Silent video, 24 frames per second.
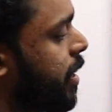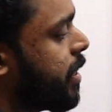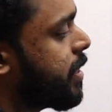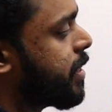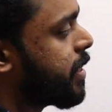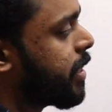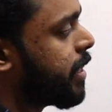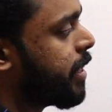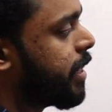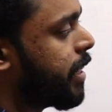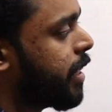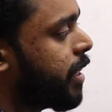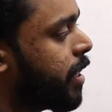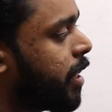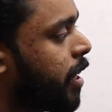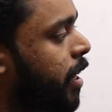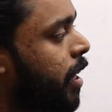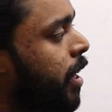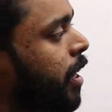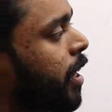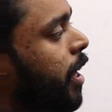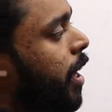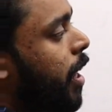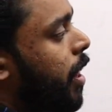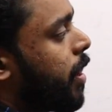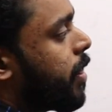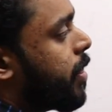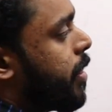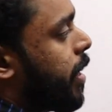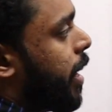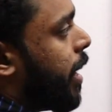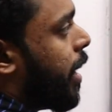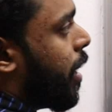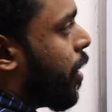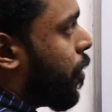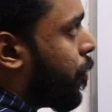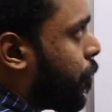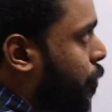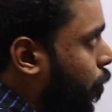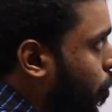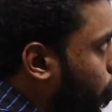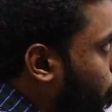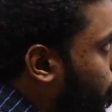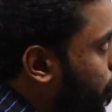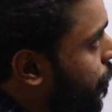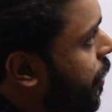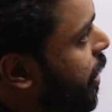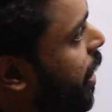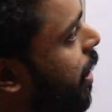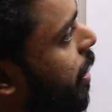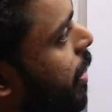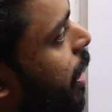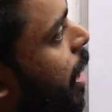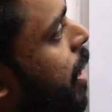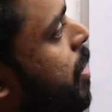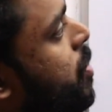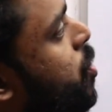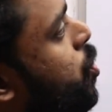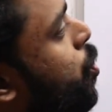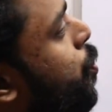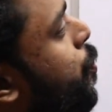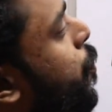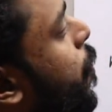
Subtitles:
isn't it? Therefore, we are asked to